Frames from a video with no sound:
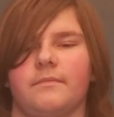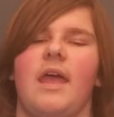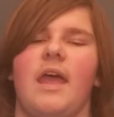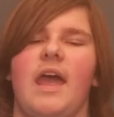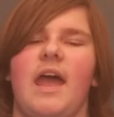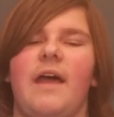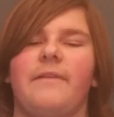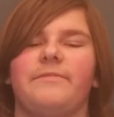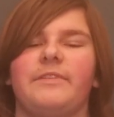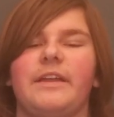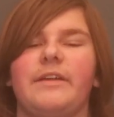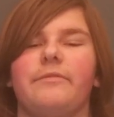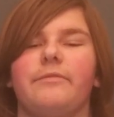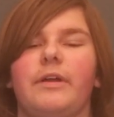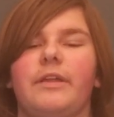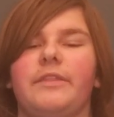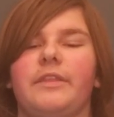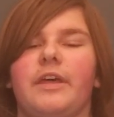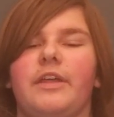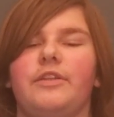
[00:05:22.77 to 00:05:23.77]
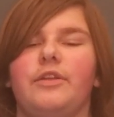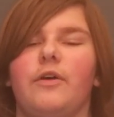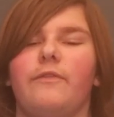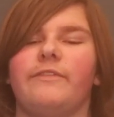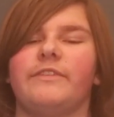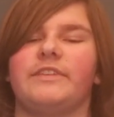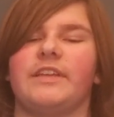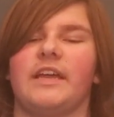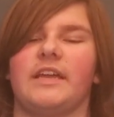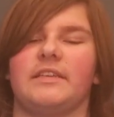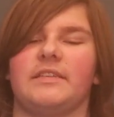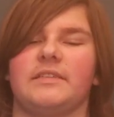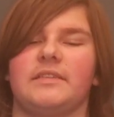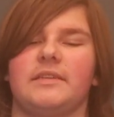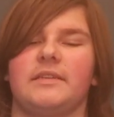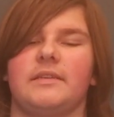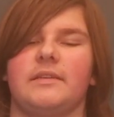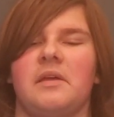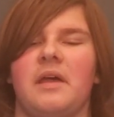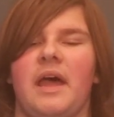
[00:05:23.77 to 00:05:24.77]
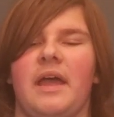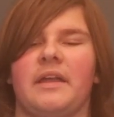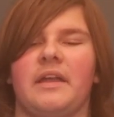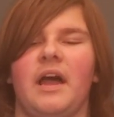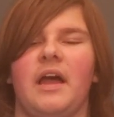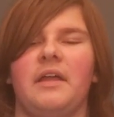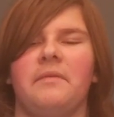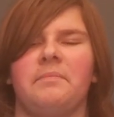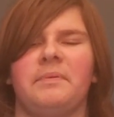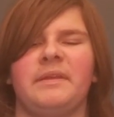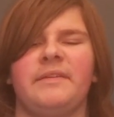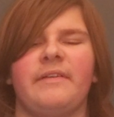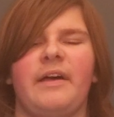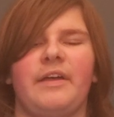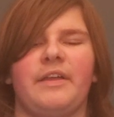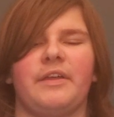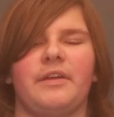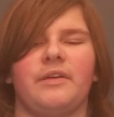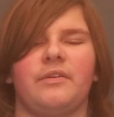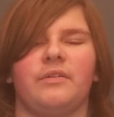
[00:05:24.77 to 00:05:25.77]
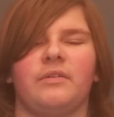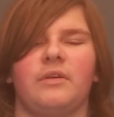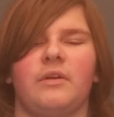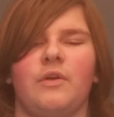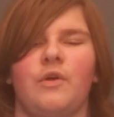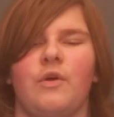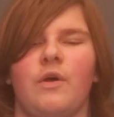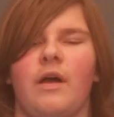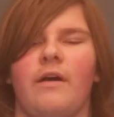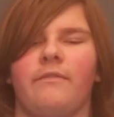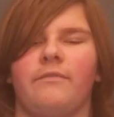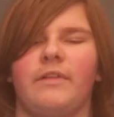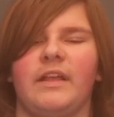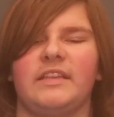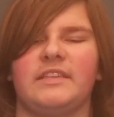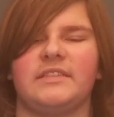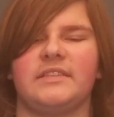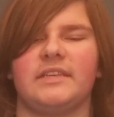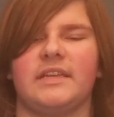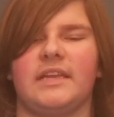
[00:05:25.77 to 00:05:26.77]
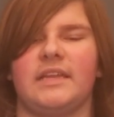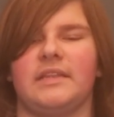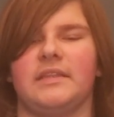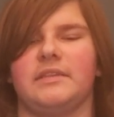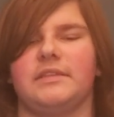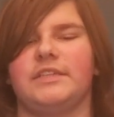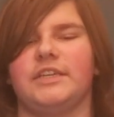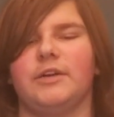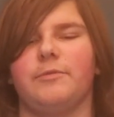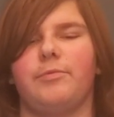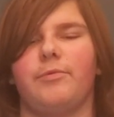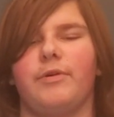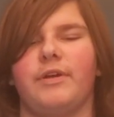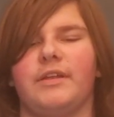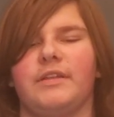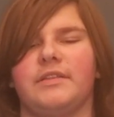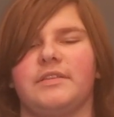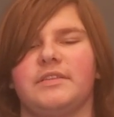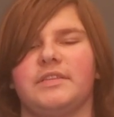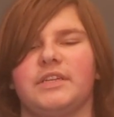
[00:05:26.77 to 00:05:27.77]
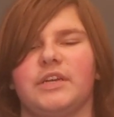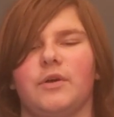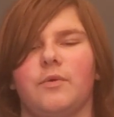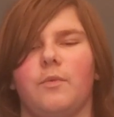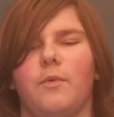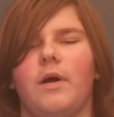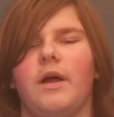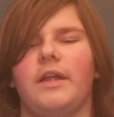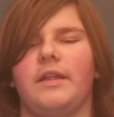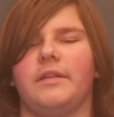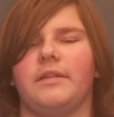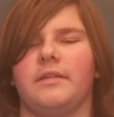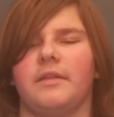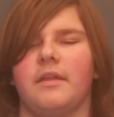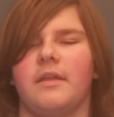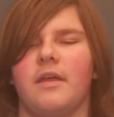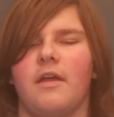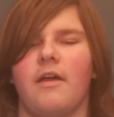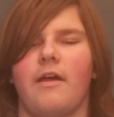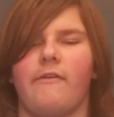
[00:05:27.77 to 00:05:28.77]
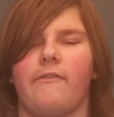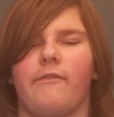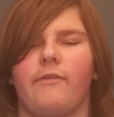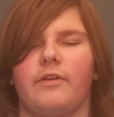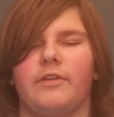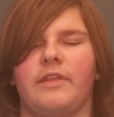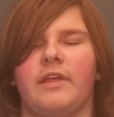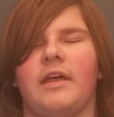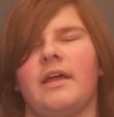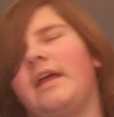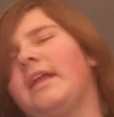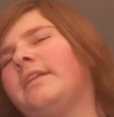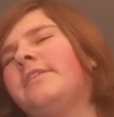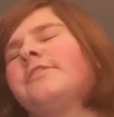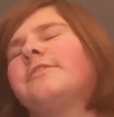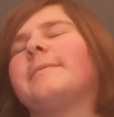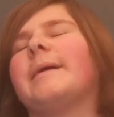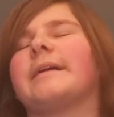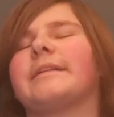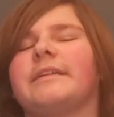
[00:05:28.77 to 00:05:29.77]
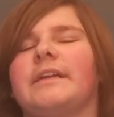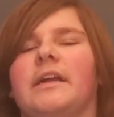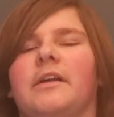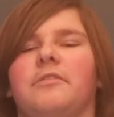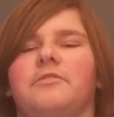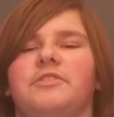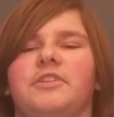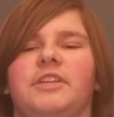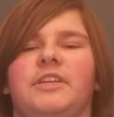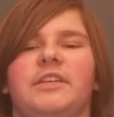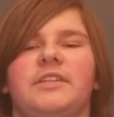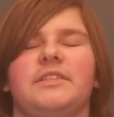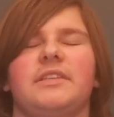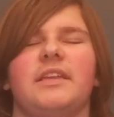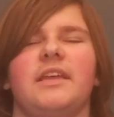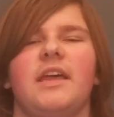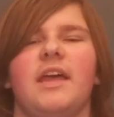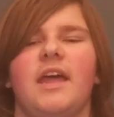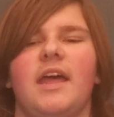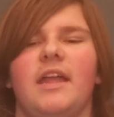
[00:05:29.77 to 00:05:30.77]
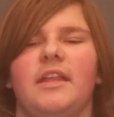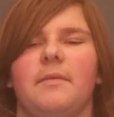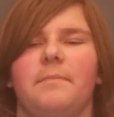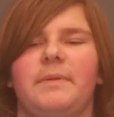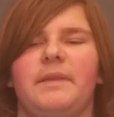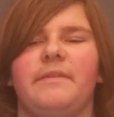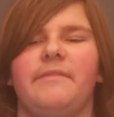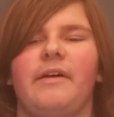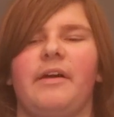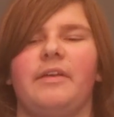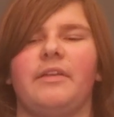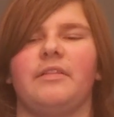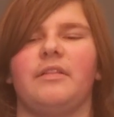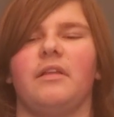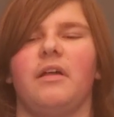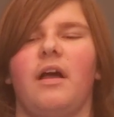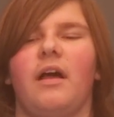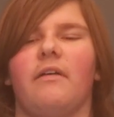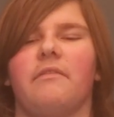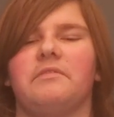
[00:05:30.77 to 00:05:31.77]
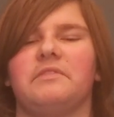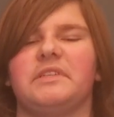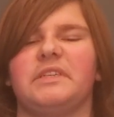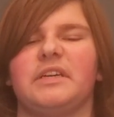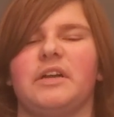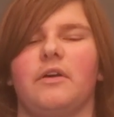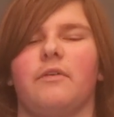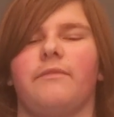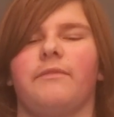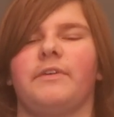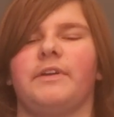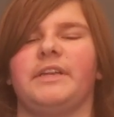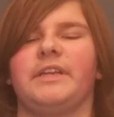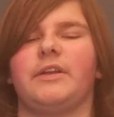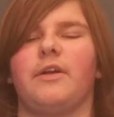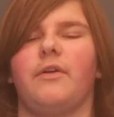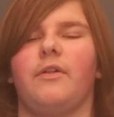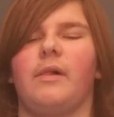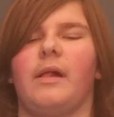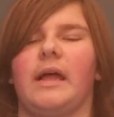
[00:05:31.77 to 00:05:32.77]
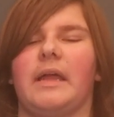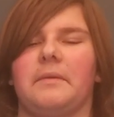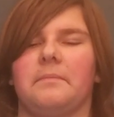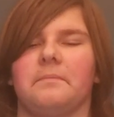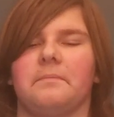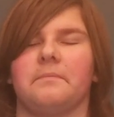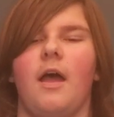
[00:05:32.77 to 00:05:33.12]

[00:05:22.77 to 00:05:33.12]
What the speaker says: After I run the ANOVA test, I got a p-value of less than 0.01 for the Enterobacter aerogenes, and a p-value of 0 for E. coli.